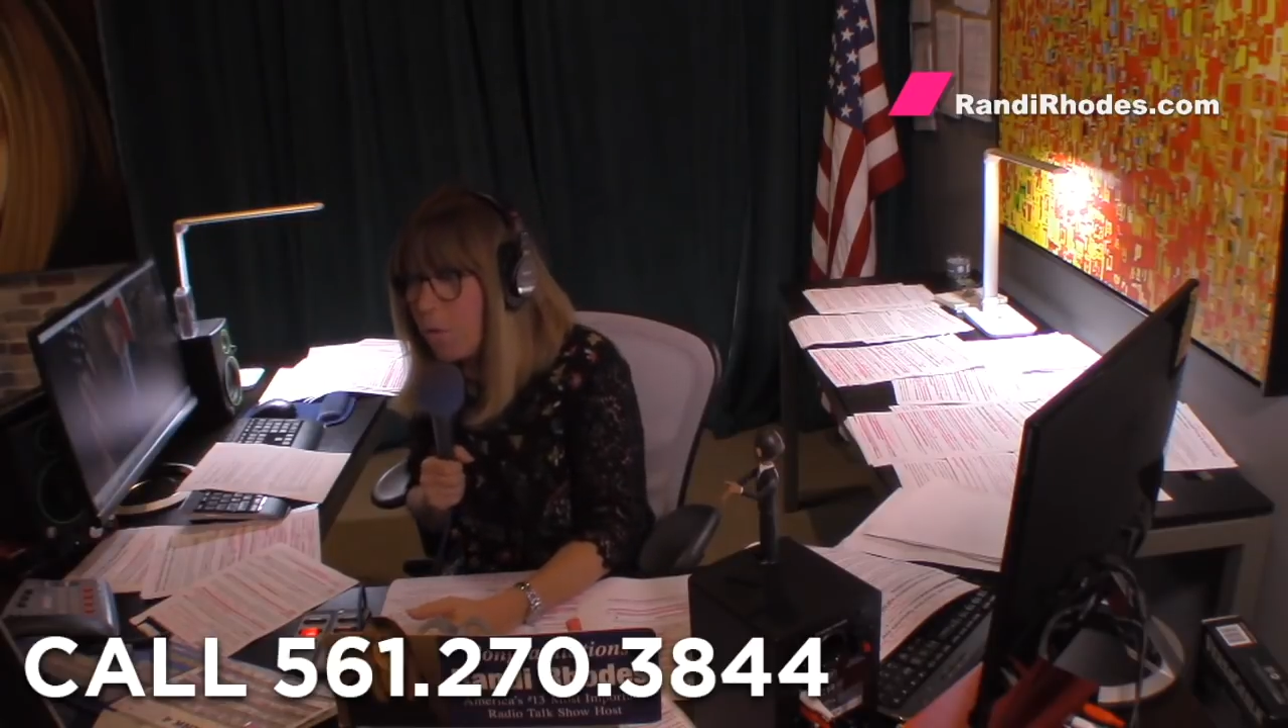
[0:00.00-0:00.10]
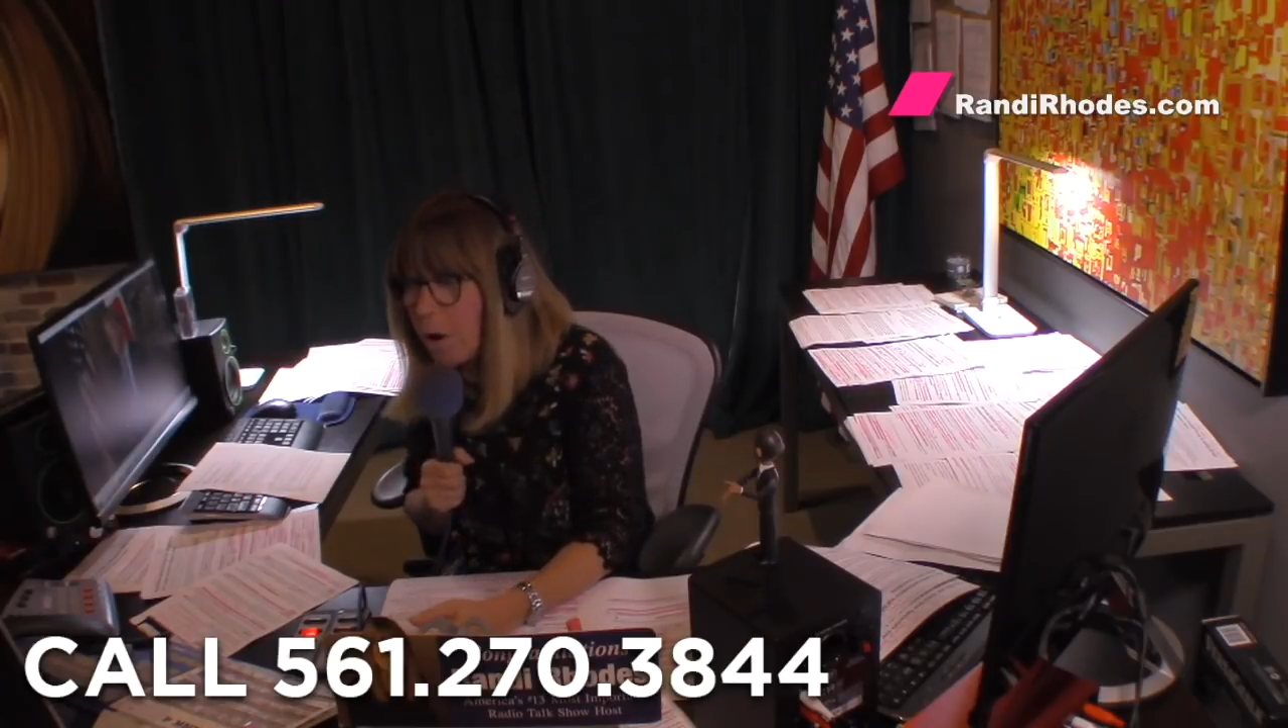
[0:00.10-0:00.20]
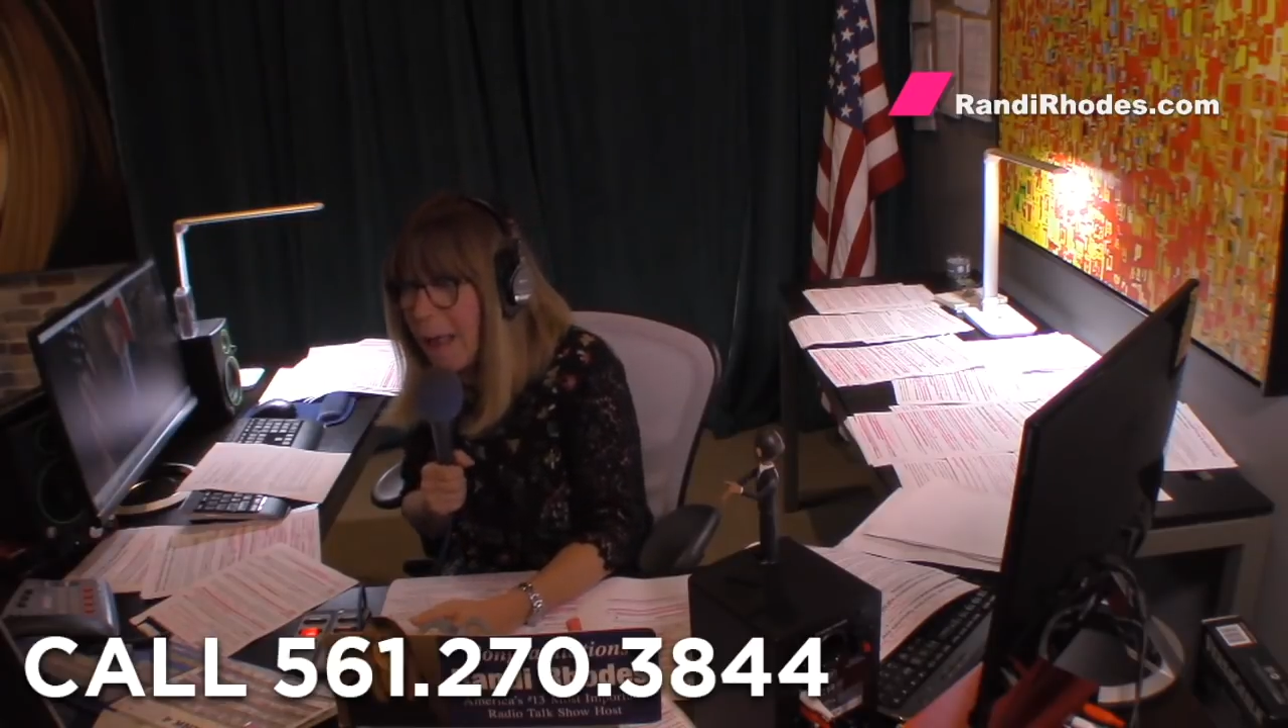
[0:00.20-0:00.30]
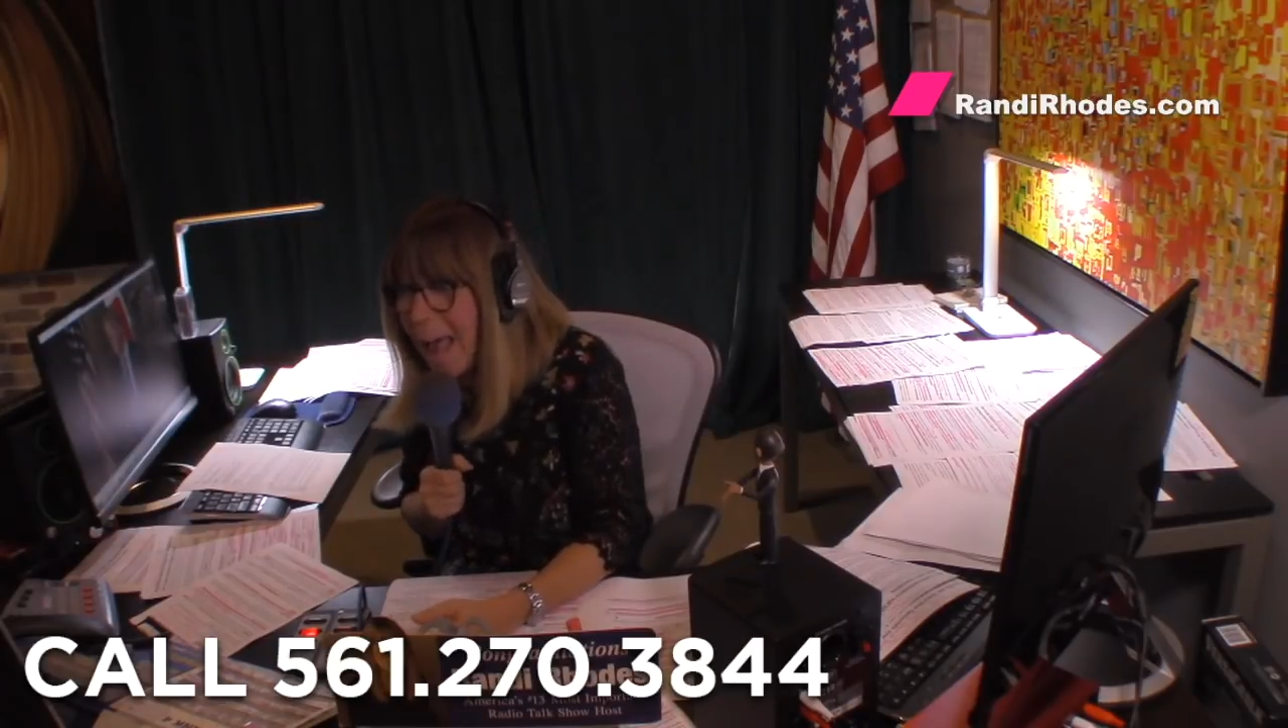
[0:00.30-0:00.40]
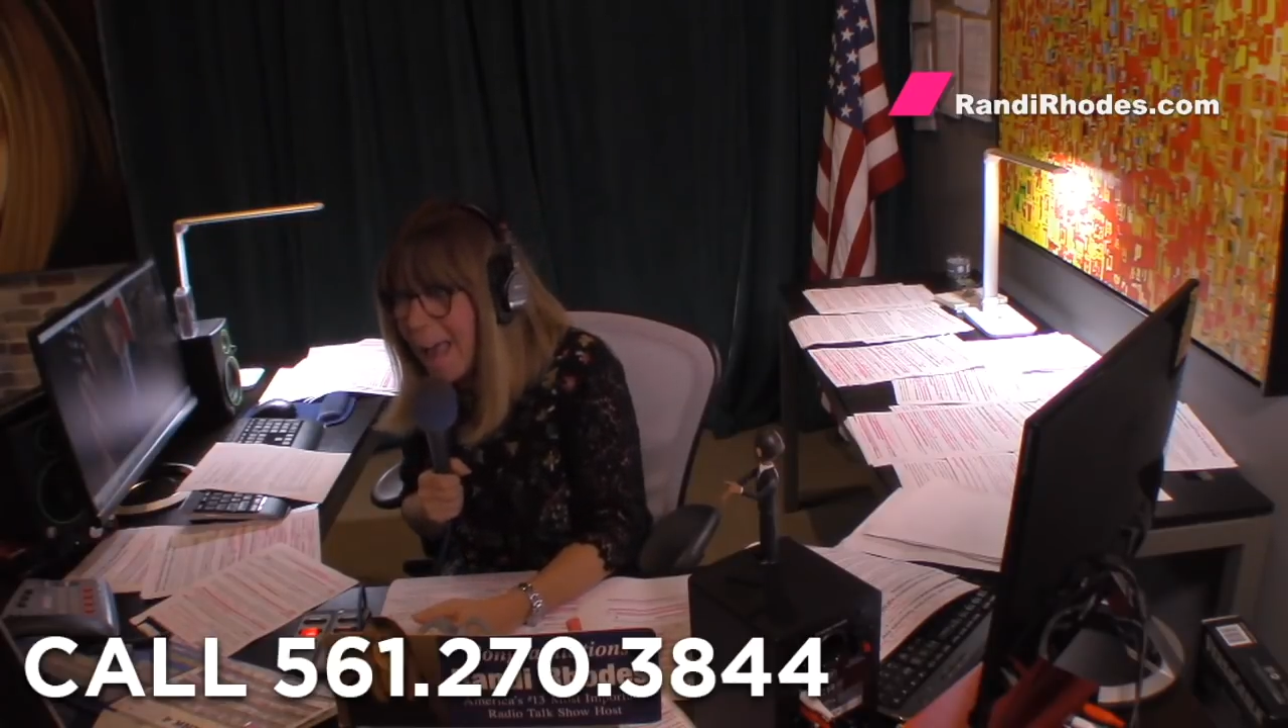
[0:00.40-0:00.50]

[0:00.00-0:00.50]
of our